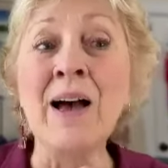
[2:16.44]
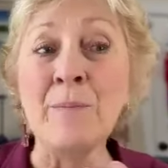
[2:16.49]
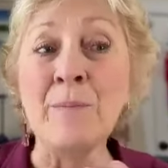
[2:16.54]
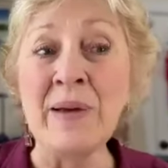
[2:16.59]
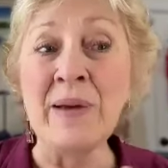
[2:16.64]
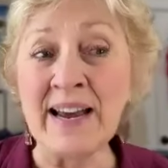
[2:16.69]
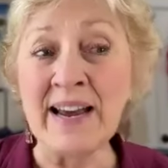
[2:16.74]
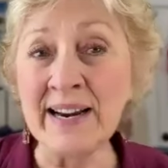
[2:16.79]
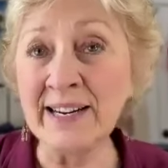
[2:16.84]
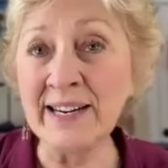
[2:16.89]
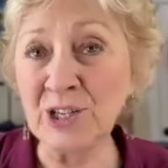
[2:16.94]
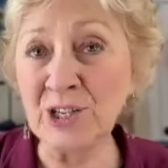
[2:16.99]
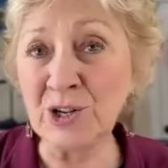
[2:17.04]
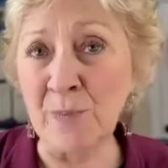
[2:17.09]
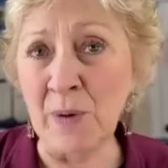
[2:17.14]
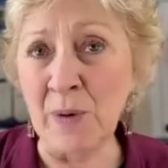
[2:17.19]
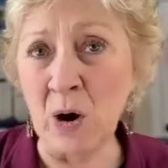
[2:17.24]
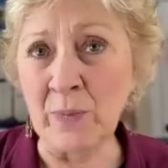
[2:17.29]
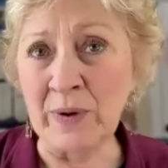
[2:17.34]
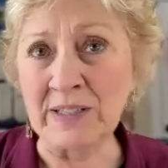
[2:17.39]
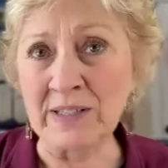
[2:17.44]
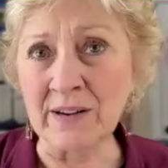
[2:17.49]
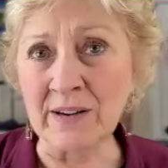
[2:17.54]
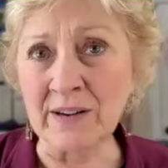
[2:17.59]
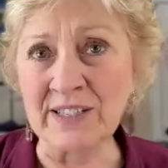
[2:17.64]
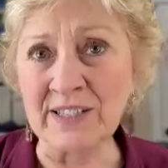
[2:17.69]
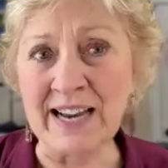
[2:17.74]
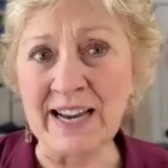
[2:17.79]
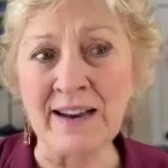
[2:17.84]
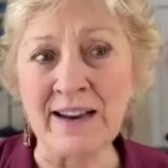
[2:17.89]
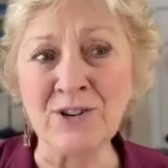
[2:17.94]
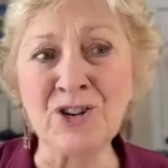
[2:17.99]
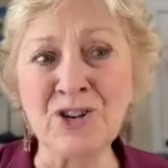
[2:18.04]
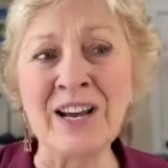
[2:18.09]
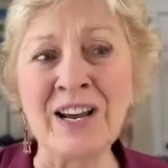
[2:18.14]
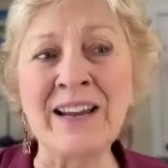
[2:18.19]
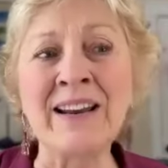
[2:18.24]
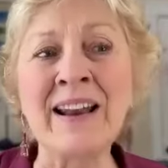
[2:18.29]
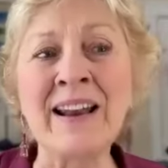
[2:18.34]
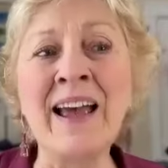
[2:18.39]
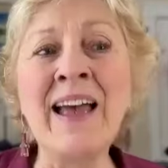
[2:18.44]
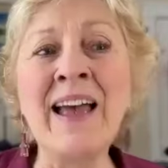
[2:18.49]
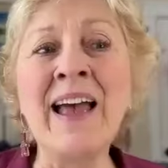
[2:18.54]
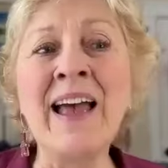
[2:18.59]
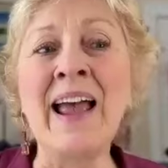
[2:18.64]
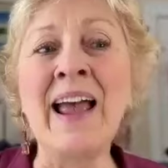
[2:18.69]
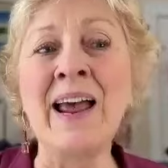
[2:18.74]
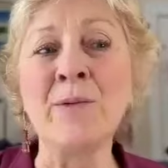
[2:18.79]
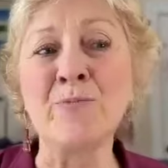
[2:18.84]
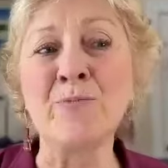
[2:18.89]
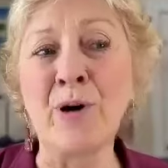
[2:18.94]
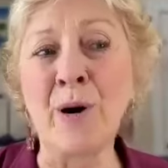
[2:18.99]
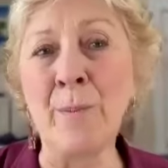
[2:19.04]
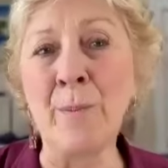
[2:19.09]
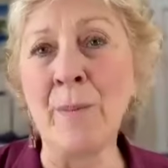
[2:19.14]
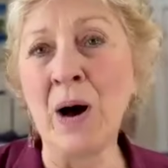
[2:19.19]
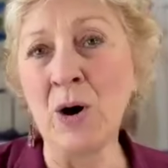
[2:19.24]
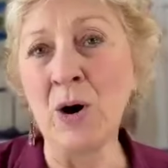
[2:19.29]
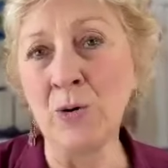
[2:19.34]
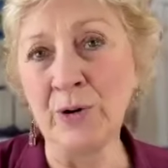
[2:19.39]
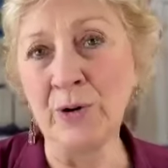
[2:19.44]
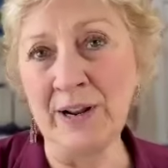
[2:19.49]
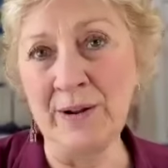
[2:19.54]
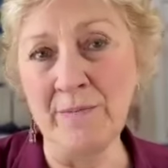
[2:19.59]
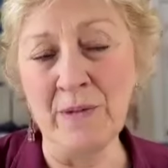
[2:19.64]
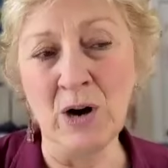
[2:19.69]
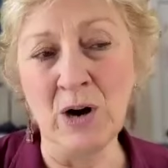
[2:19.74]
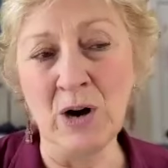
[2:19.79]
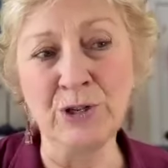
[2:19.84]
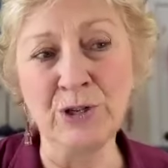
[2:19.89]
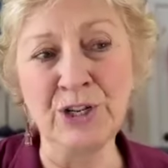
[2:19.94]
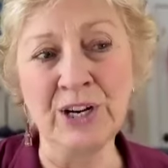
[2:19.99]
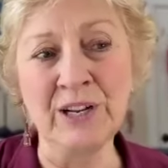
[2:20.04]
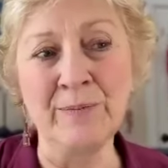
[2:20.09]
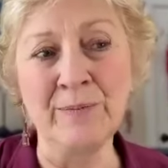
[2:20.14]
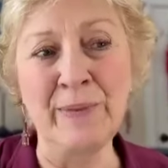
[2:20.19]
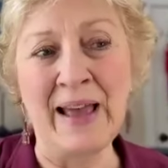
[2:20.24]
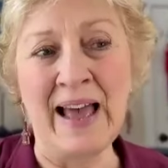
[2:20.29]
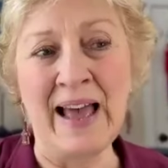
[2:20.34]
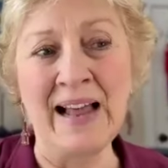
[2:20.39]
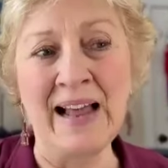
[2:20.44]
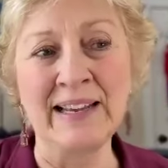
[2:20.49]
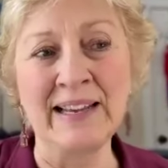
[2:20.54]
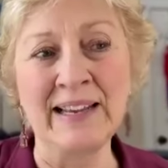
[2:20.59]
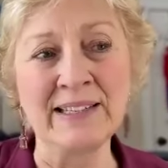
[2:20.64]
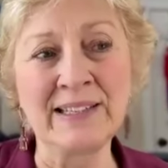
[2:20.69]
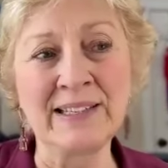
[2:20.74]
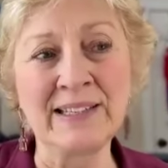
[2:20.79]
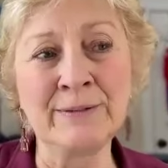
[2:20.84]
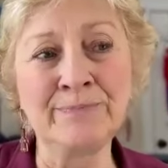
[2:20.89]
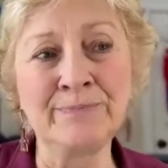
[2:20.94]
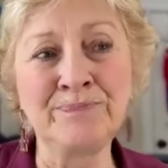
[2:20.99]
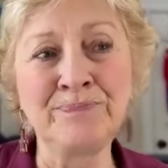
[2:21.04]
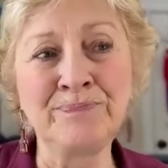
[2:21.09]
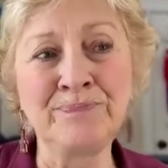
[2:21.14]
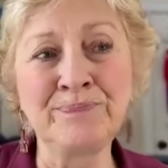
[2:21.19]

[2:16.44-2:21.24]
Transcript: manage moments of tension, and promote emotional balance.